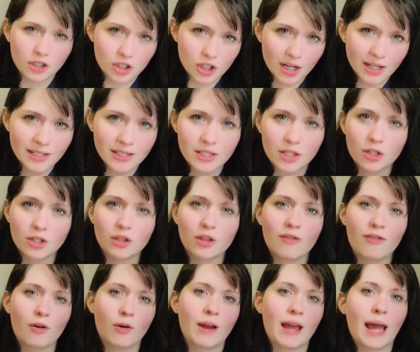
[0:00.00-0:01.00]
just
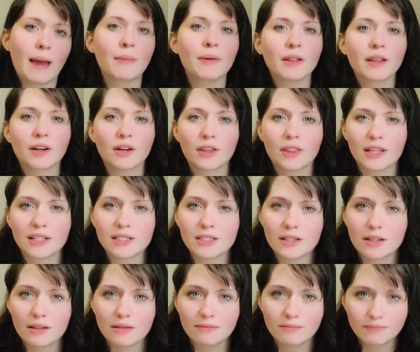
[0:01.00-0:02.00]
the vocabulary that's
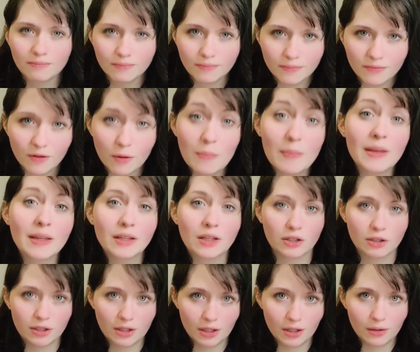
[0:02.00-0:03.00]

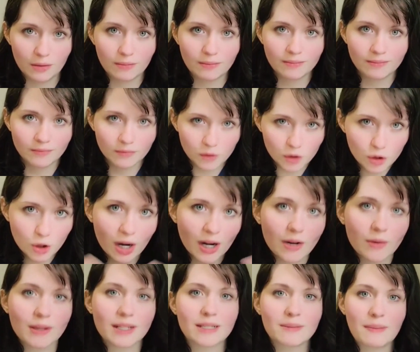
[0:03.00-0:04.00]
familiar to you. Try
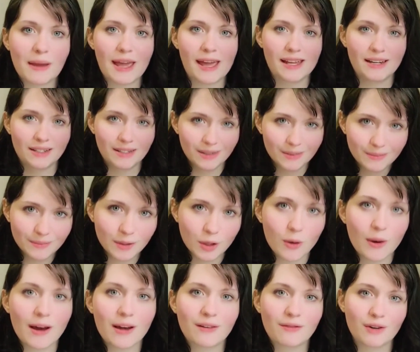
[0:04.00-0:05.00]
to expand.
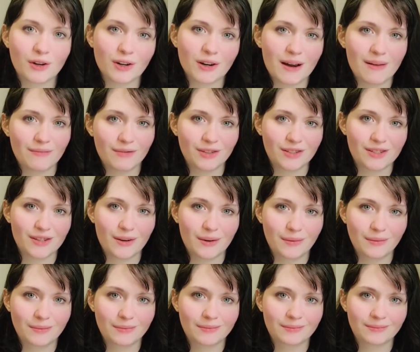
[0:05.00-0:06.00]
Go out of your comfort
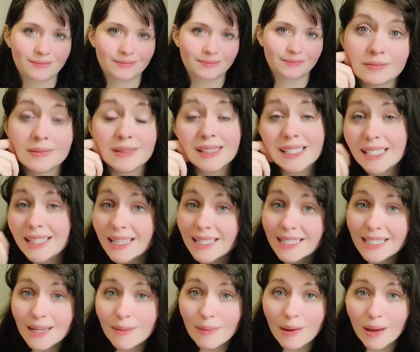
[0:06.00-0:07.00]
zone. Did
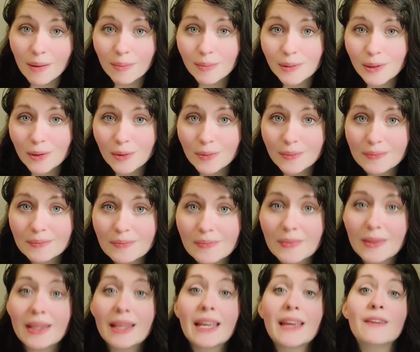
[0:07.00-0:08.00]
this tip help you?
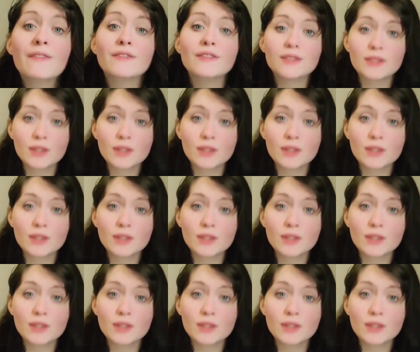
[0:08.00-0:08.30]
If